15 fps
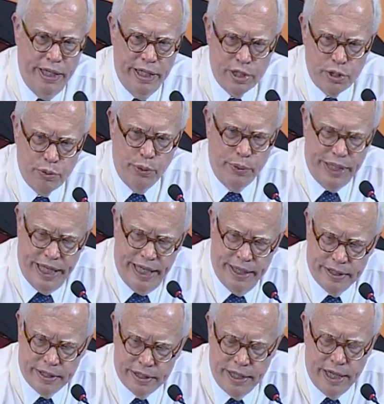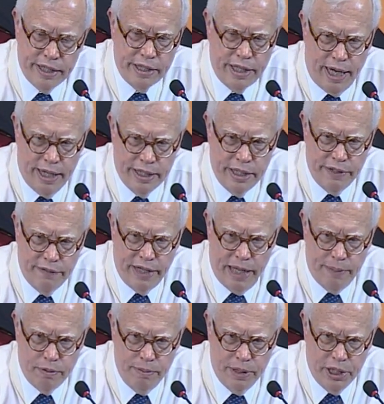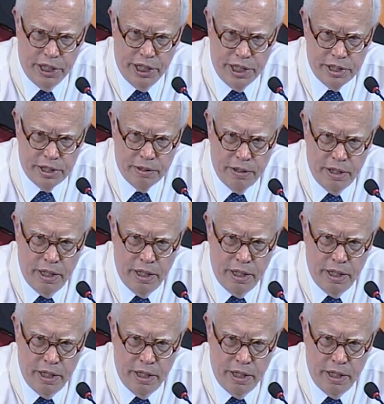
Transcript: is through enhanced non-cognitive capabilities.